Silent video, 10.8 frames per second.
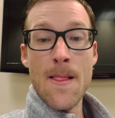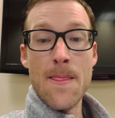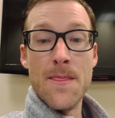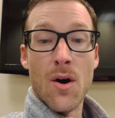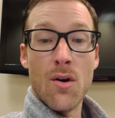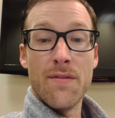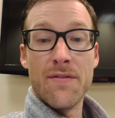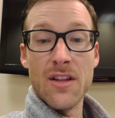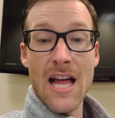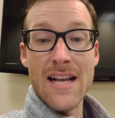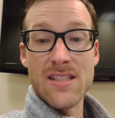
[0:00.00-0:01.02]
the whole
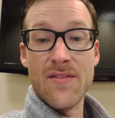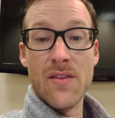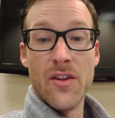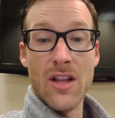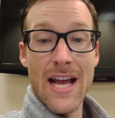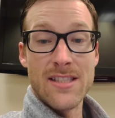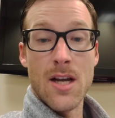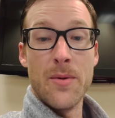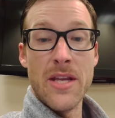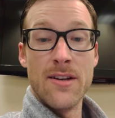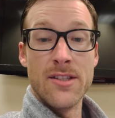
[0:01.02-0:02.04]
philosophy of the last
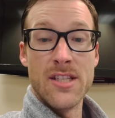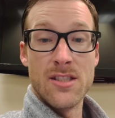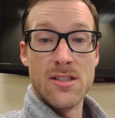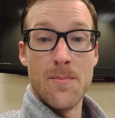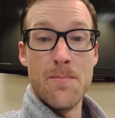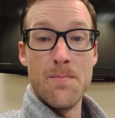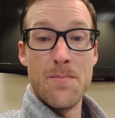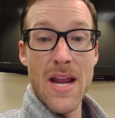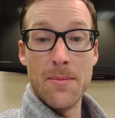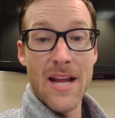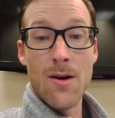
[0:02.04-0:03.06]
couple years is to
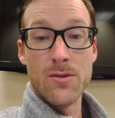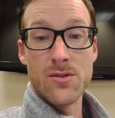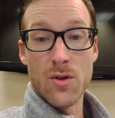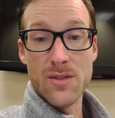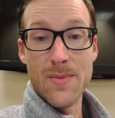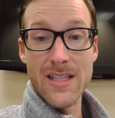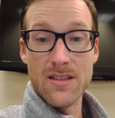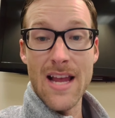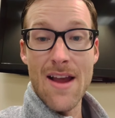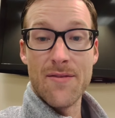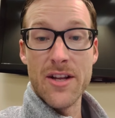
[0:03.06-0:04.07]
be able to outsource
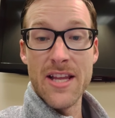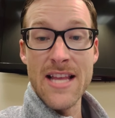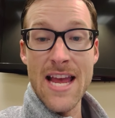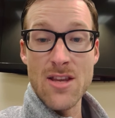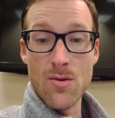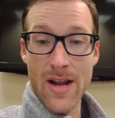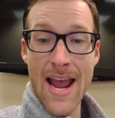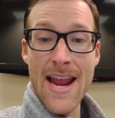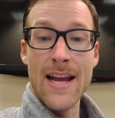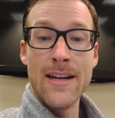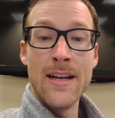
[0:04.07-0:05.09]
basically everything that you
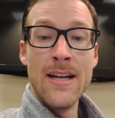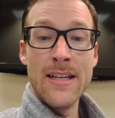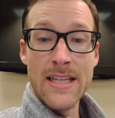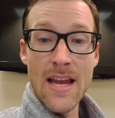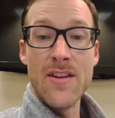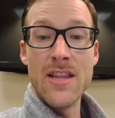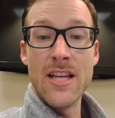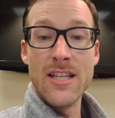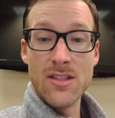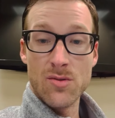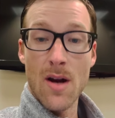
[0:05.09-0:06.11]
can, given the
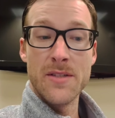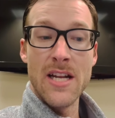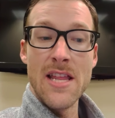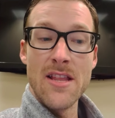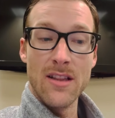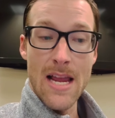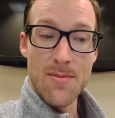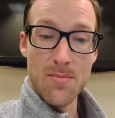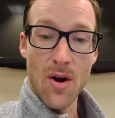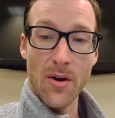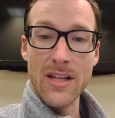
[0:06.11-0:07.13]
disruption in the labor
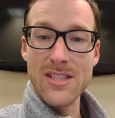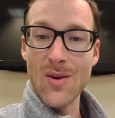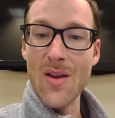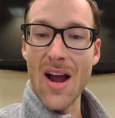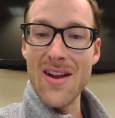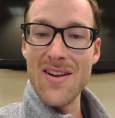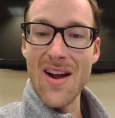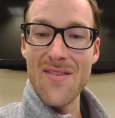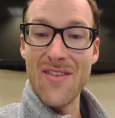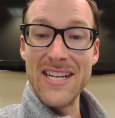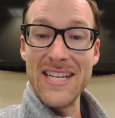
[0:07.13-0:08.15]
market. So I, I,
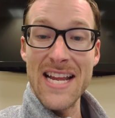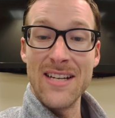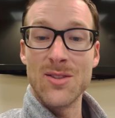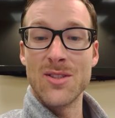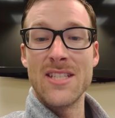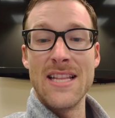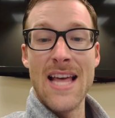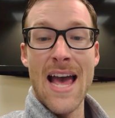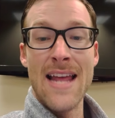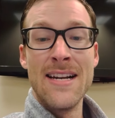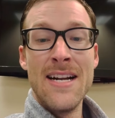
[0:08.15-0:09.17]
I, find it interesting
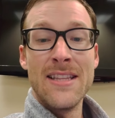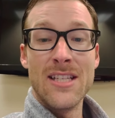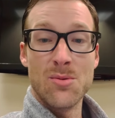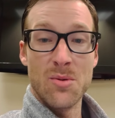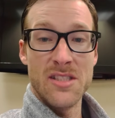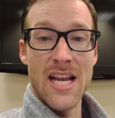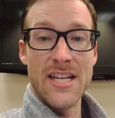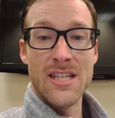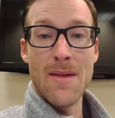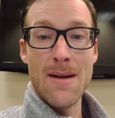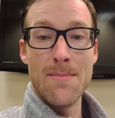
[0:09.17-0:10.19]
that this
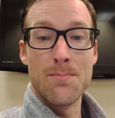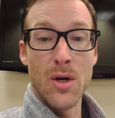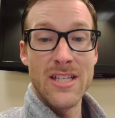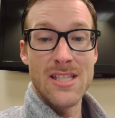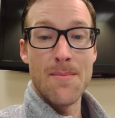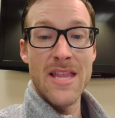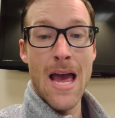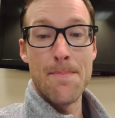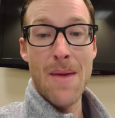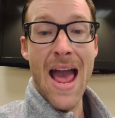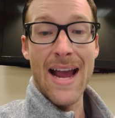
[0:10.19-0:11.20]
recession might bring some of
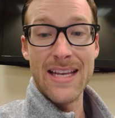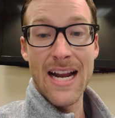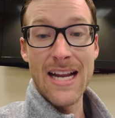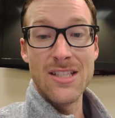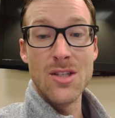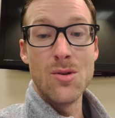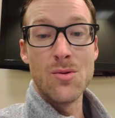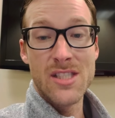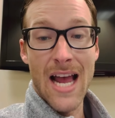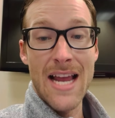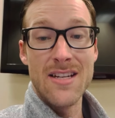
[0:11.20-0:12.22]
that back. And I do,
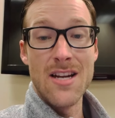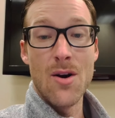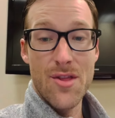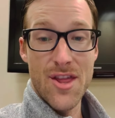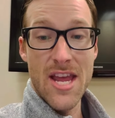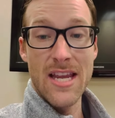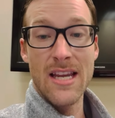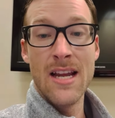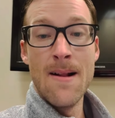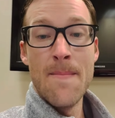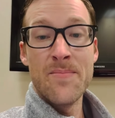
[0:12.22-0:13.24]
side note, think
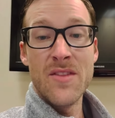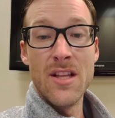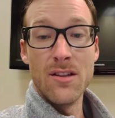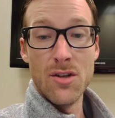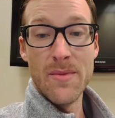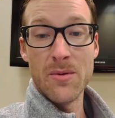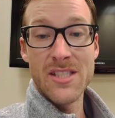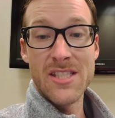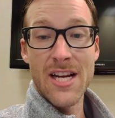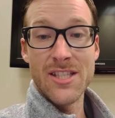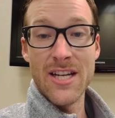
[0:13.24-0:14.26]
the looming
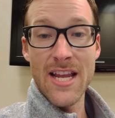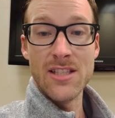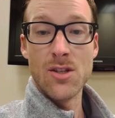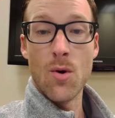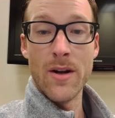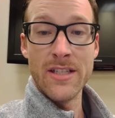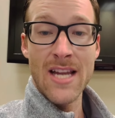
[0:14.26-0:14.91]
recession is going to